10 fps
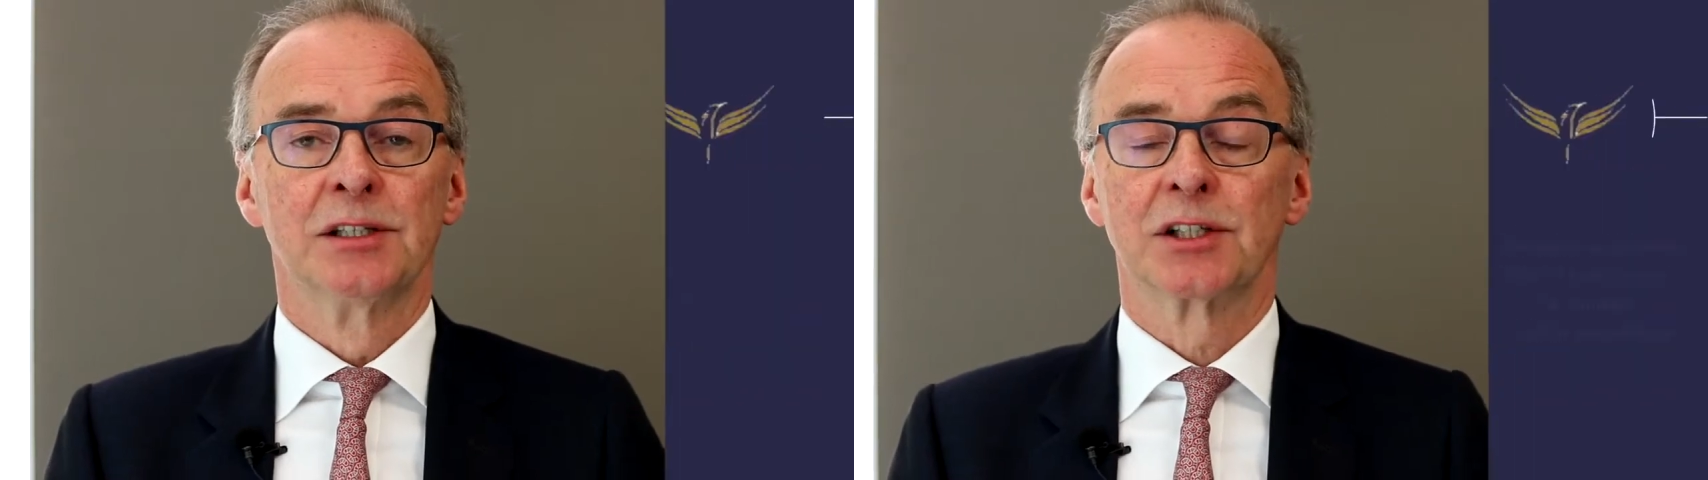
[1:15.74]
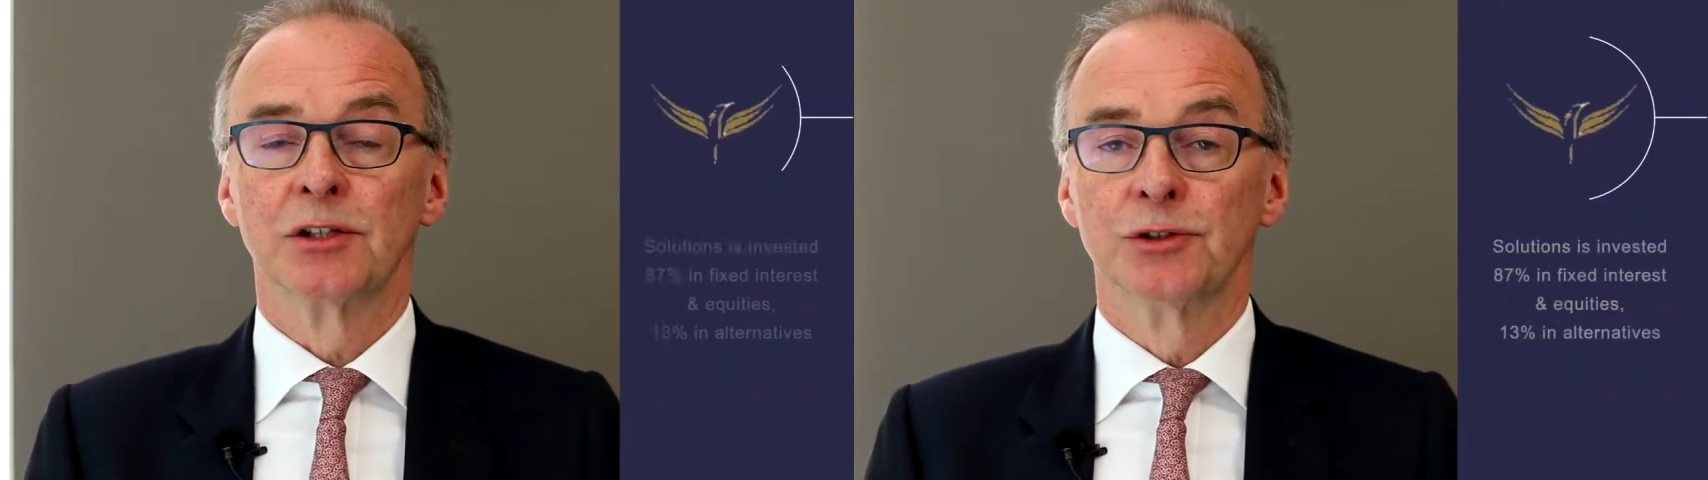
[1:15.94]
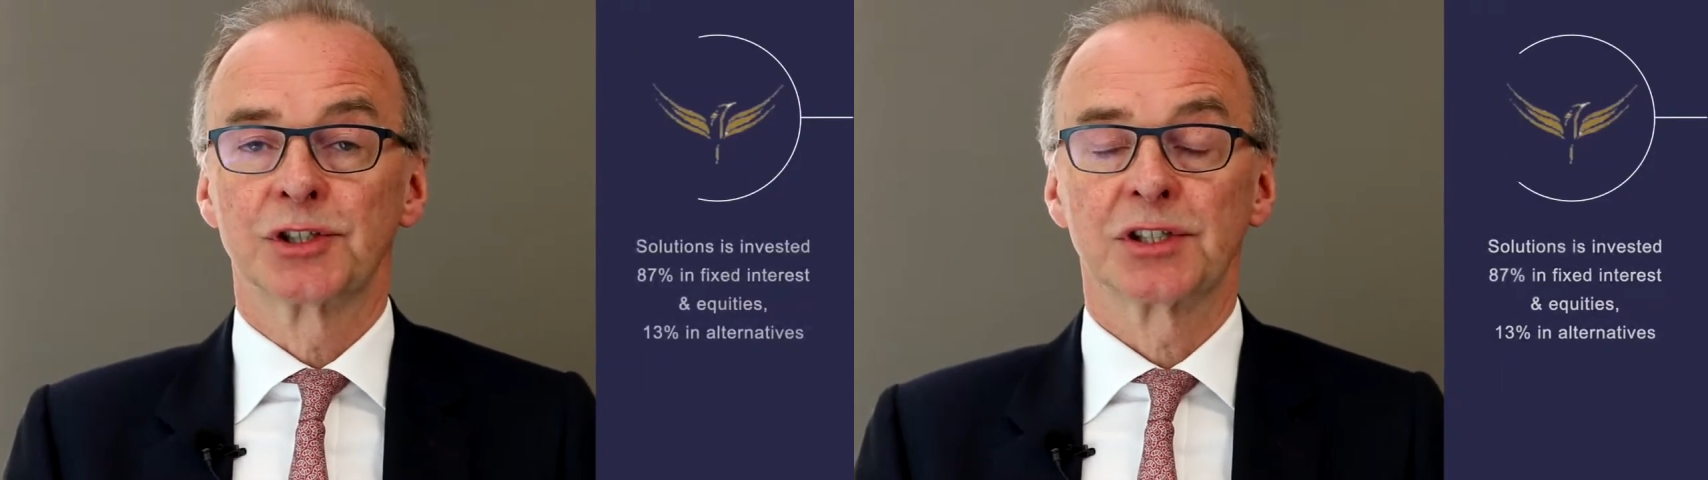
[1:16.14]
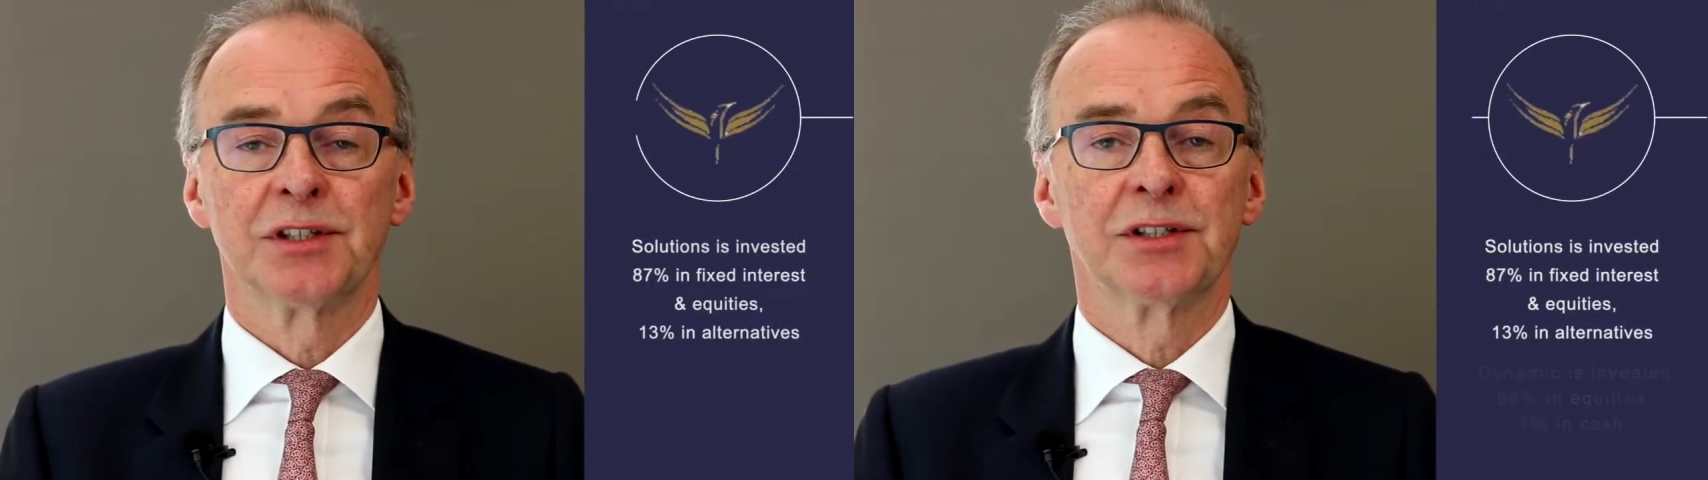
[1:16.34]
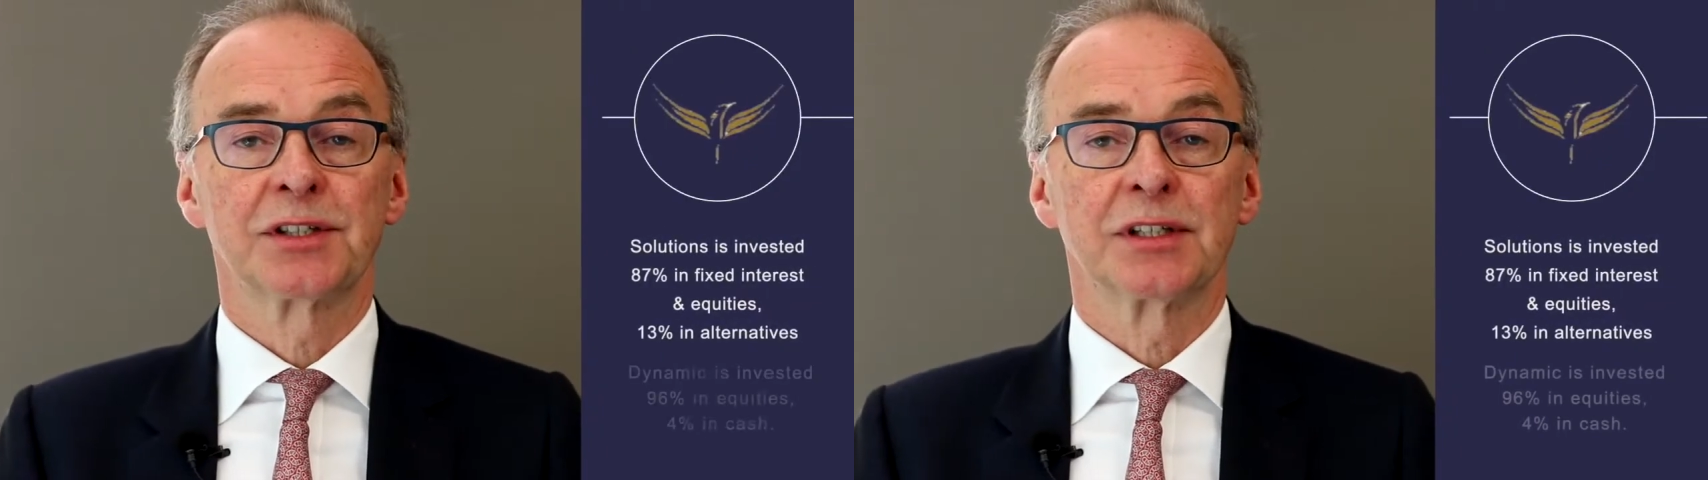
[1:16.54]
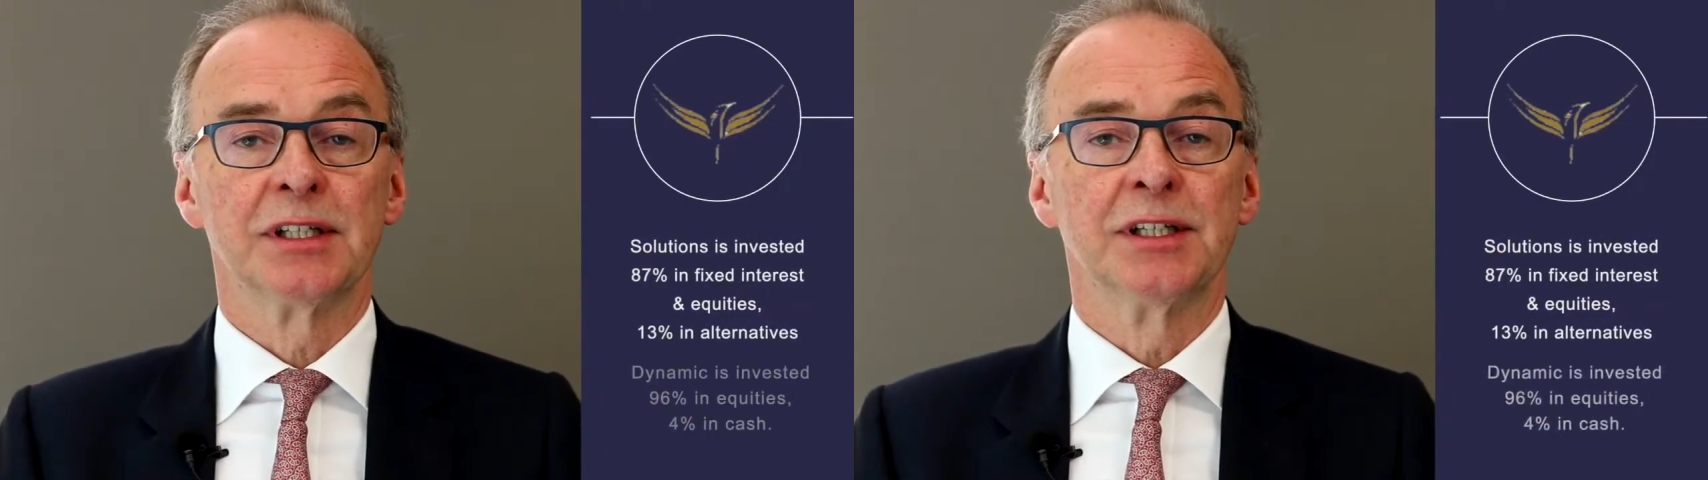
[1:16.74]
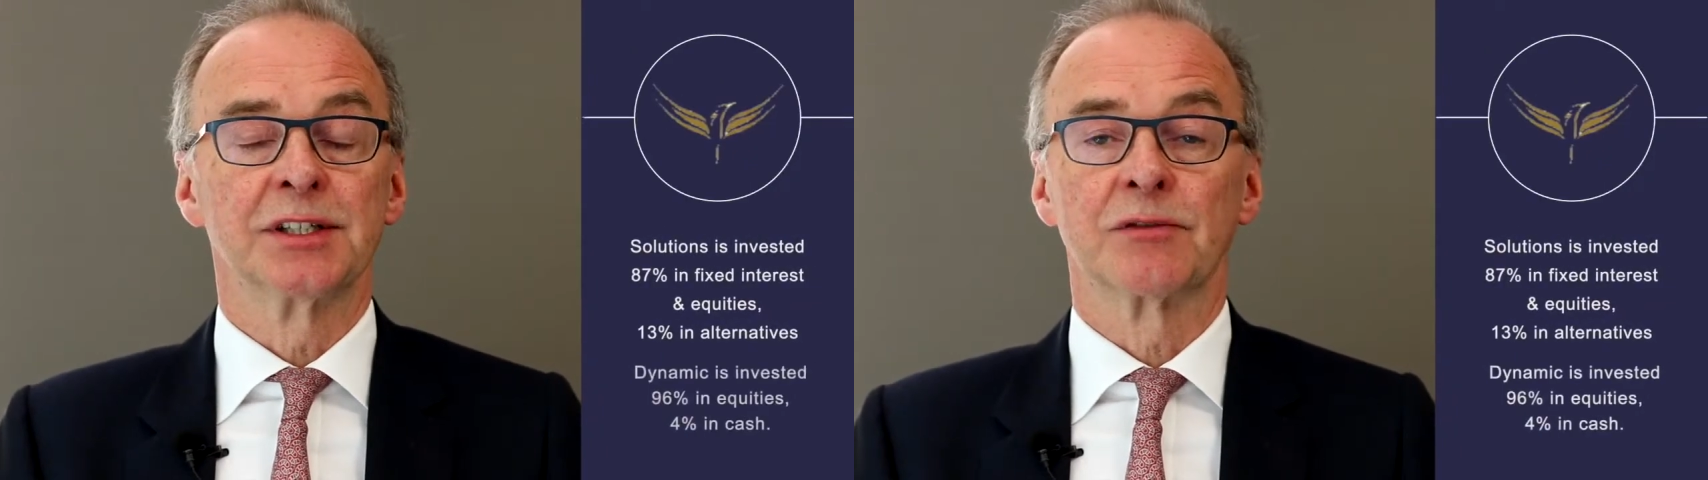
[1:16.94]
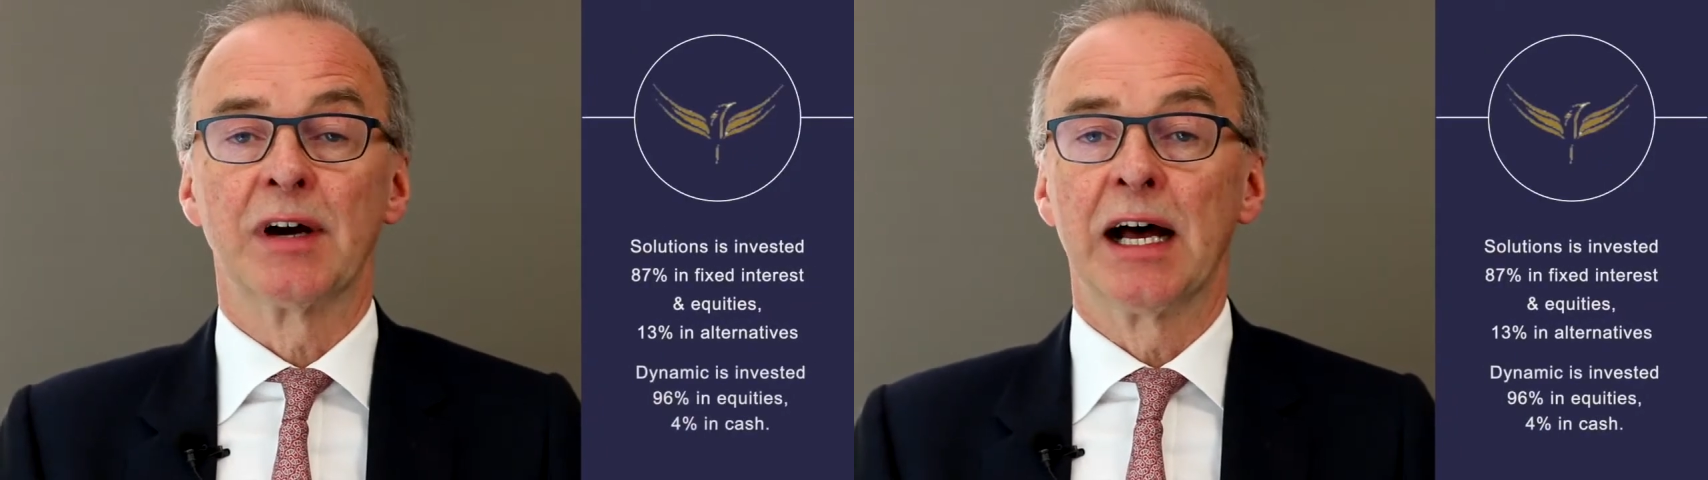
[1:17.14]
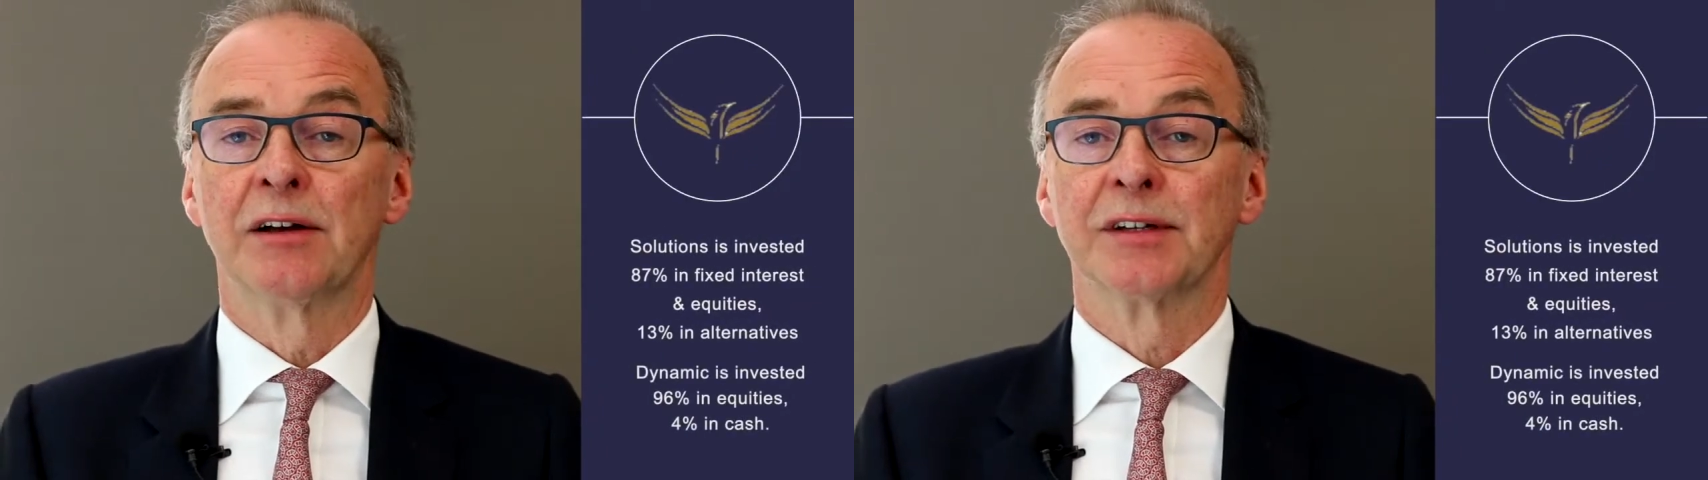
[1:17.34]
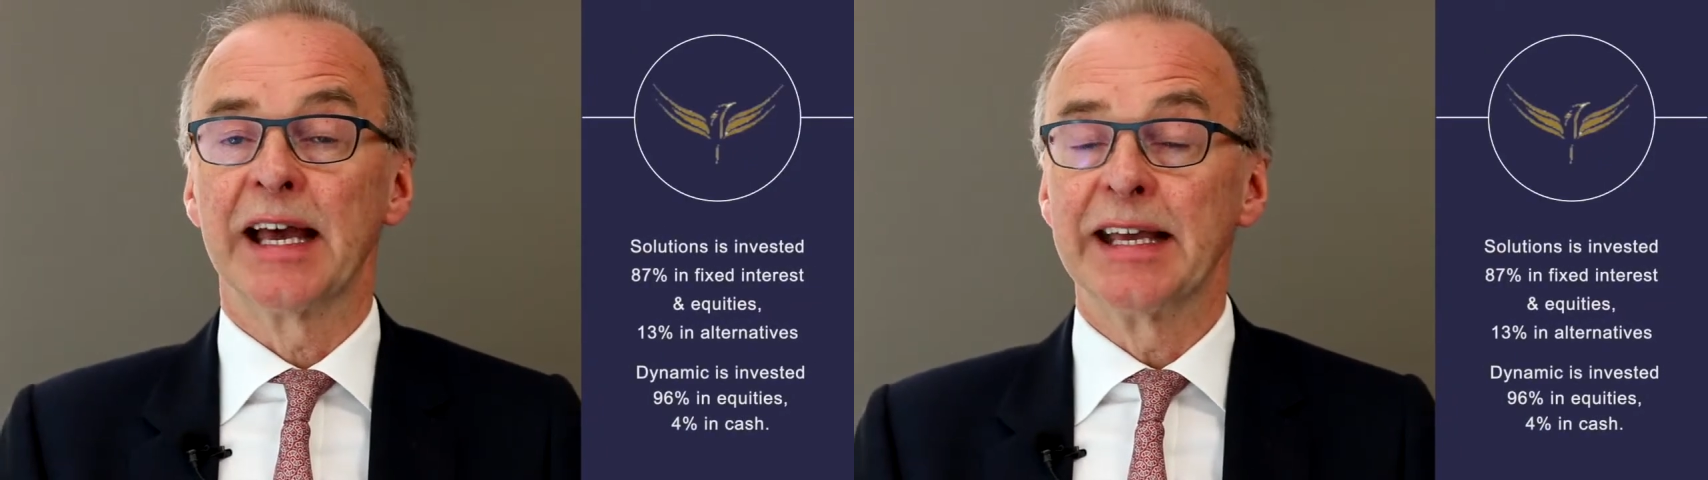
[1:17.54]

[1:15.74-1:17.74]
Solutions is around